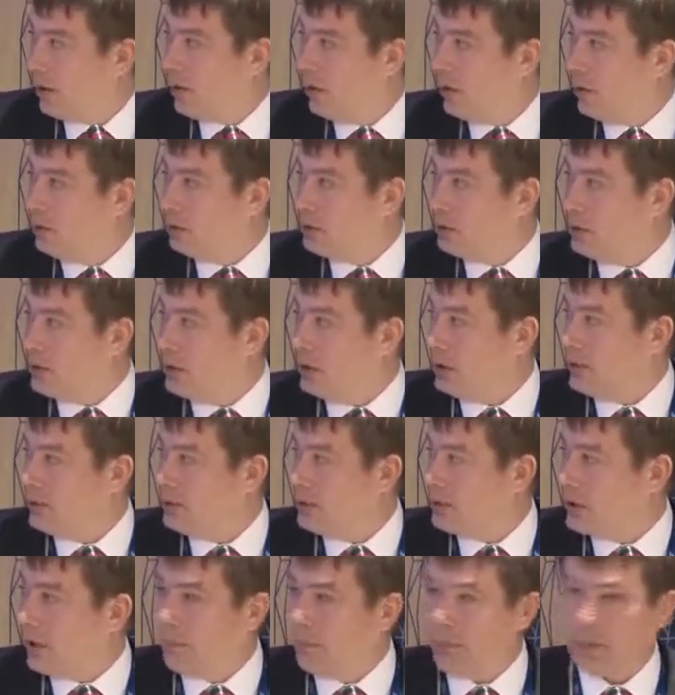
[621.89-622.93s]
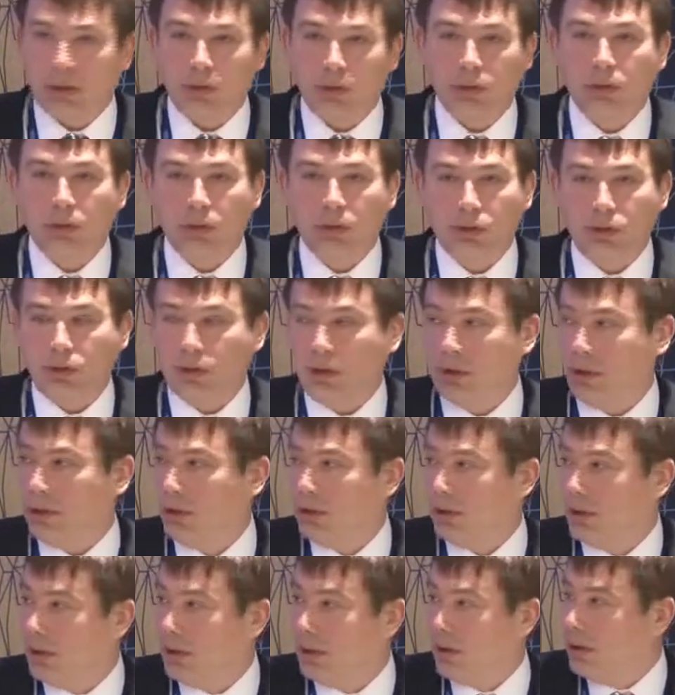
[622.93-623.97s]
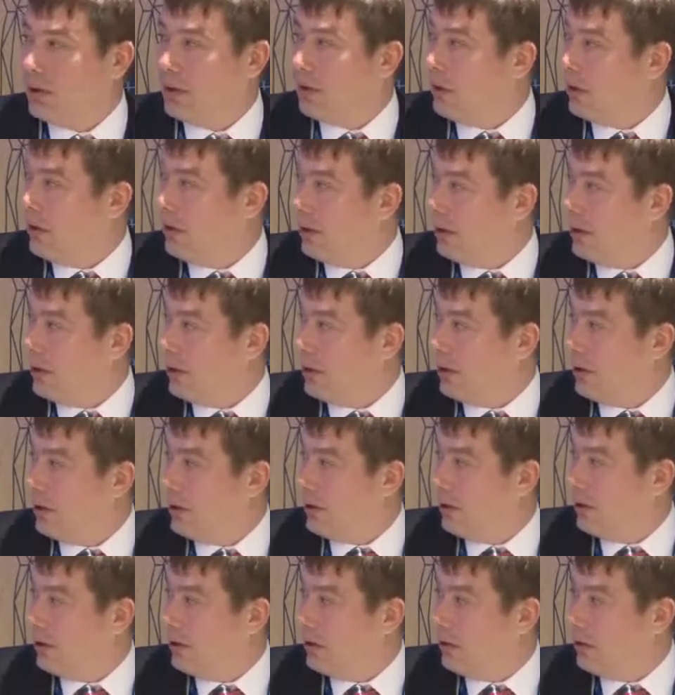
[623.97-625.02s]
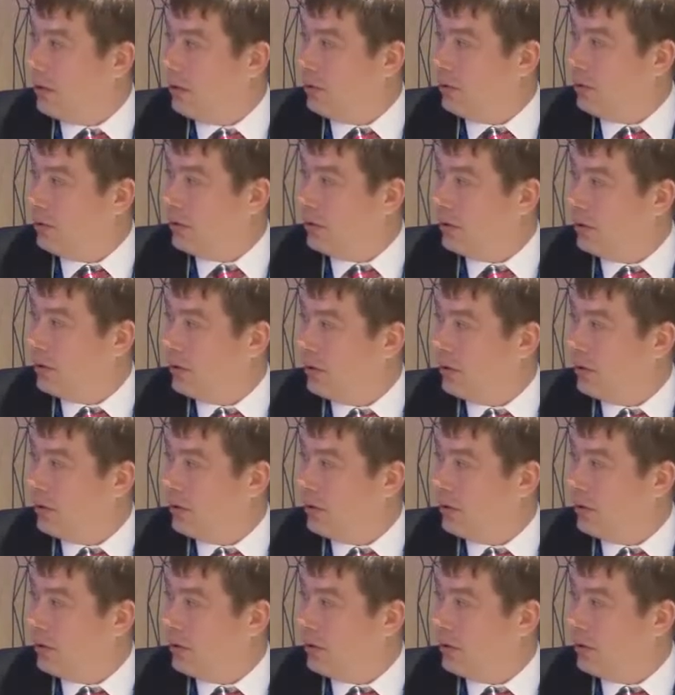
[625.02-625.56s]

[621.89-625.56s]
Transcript: You see some pathology on